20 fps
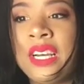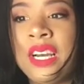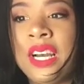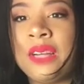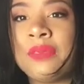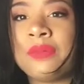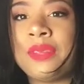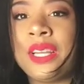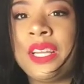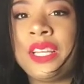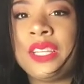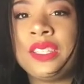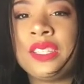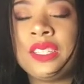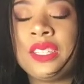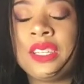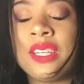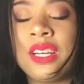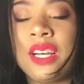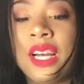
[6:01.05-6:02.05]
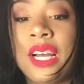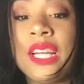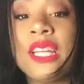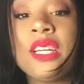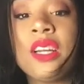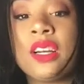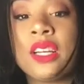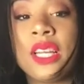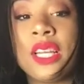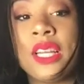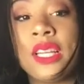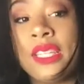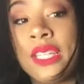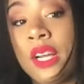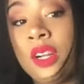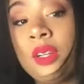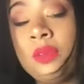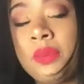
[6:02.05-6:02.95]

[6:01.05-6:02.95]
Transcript: I'm like, I get down